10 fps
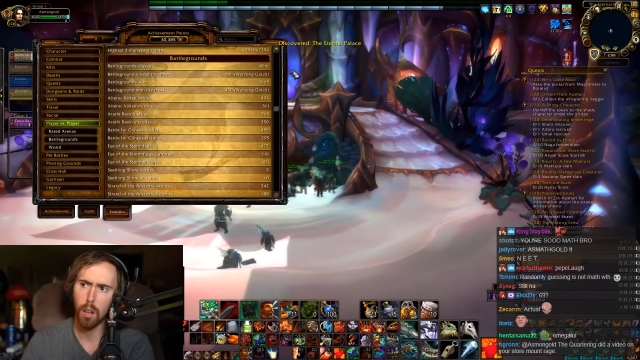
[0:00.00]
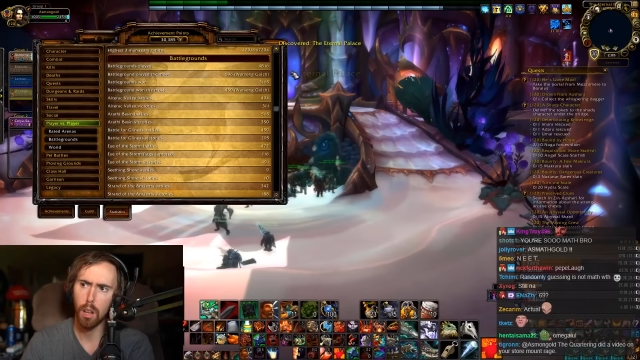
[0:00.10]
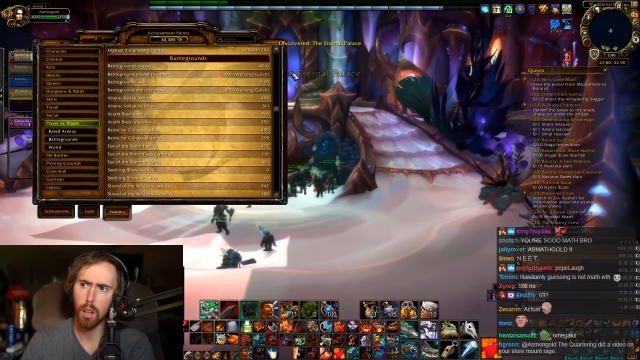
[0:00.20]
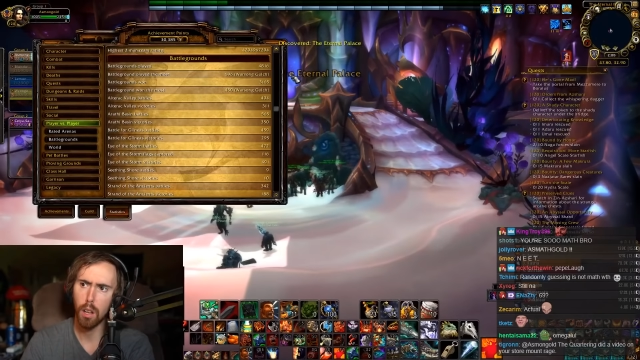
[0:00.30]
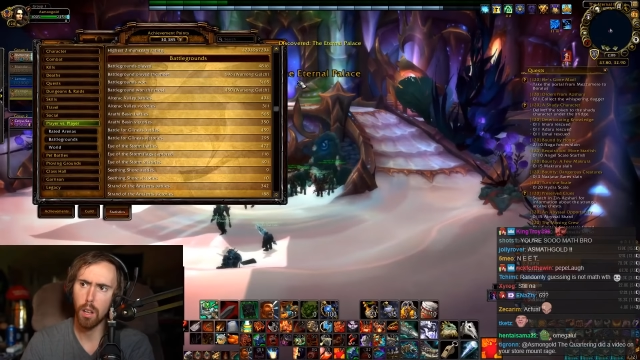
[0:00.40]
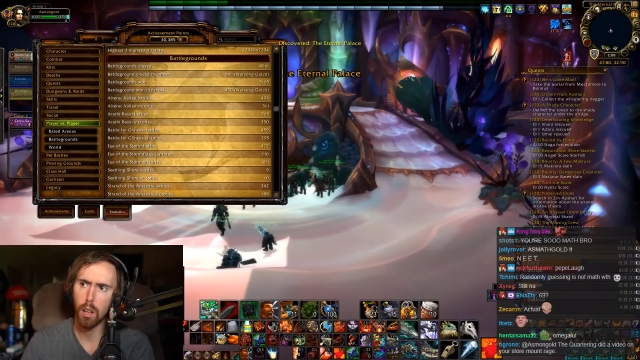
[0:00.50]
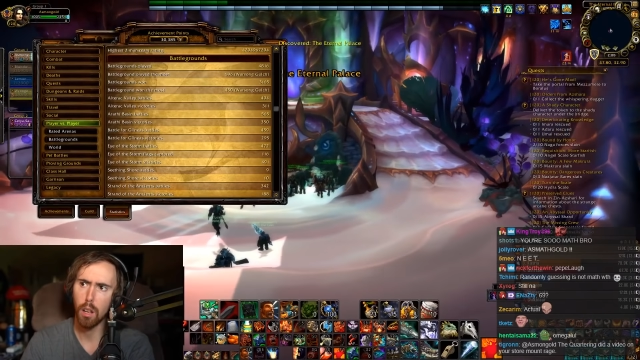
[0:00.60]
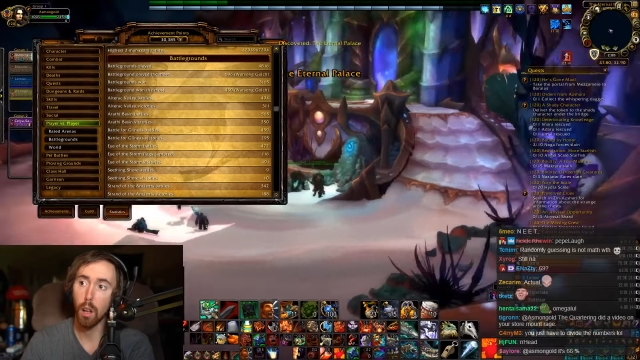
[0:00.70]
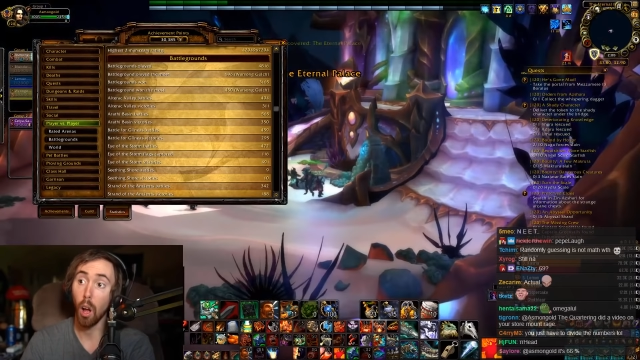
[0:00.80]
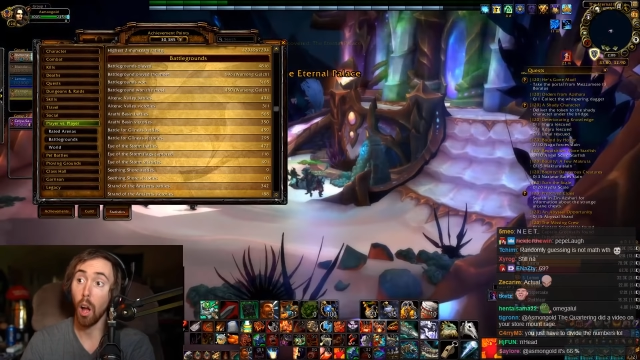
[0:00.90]

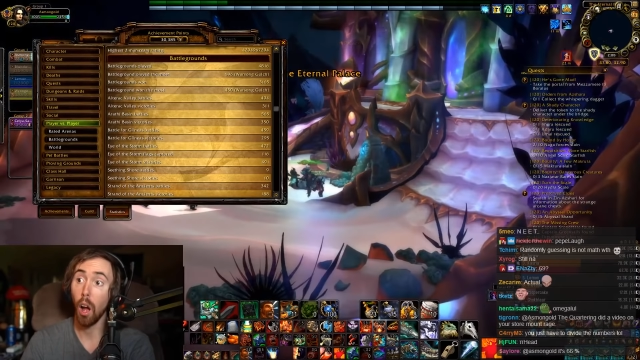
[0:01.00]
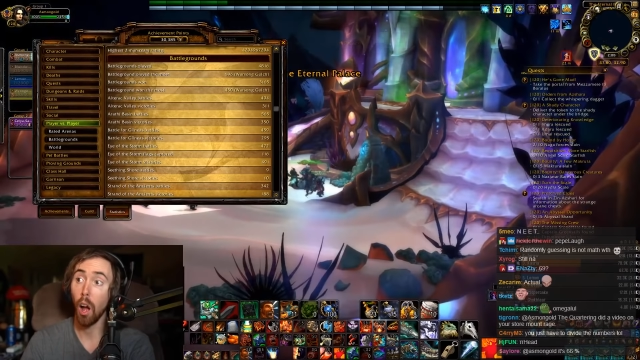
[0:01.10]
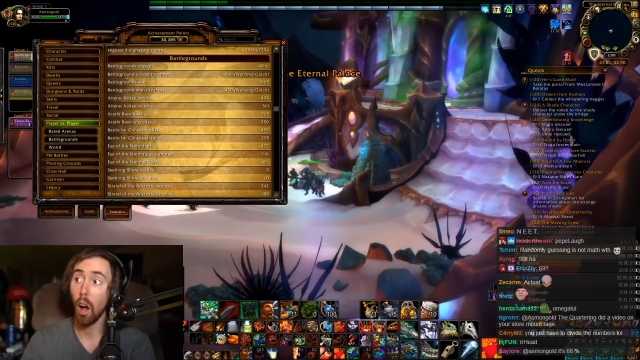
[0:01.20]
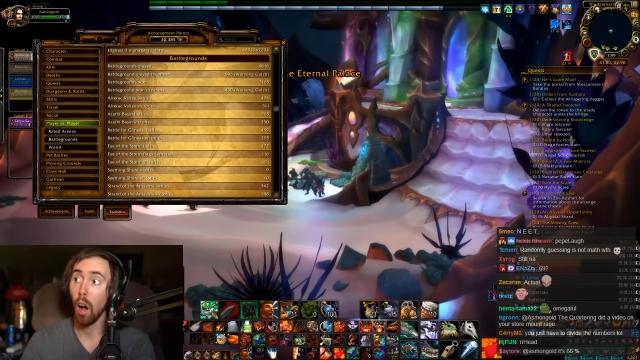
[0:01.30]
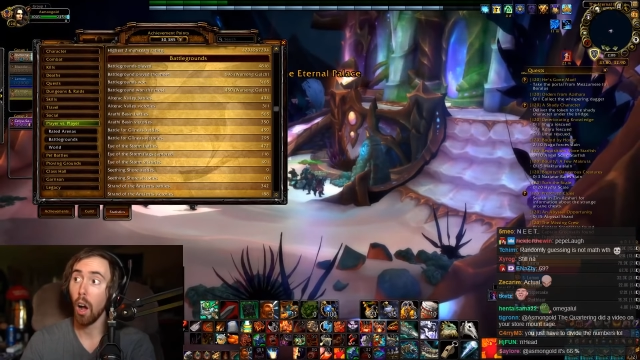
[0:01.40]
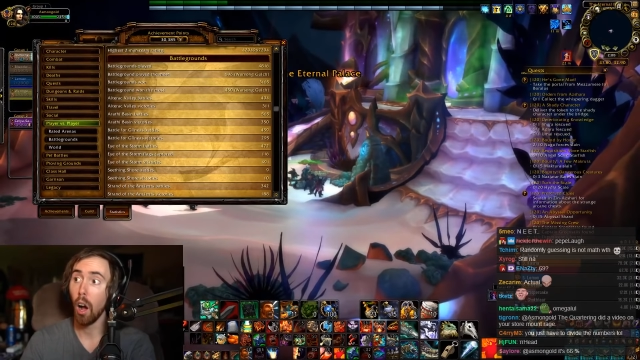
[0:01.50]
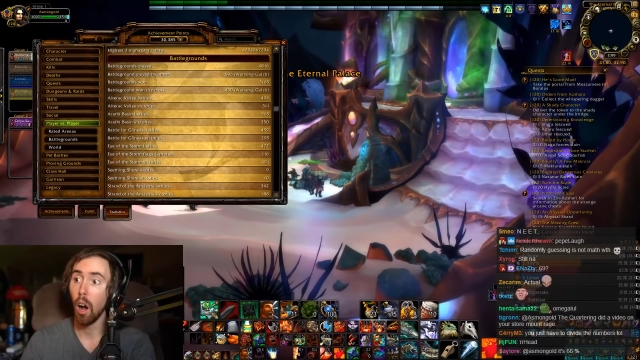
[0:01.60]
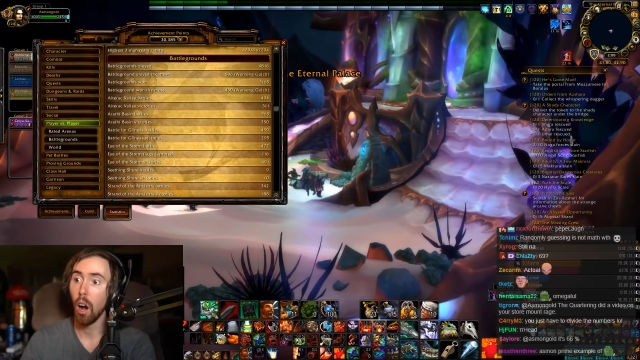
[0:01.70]
(no one is talking)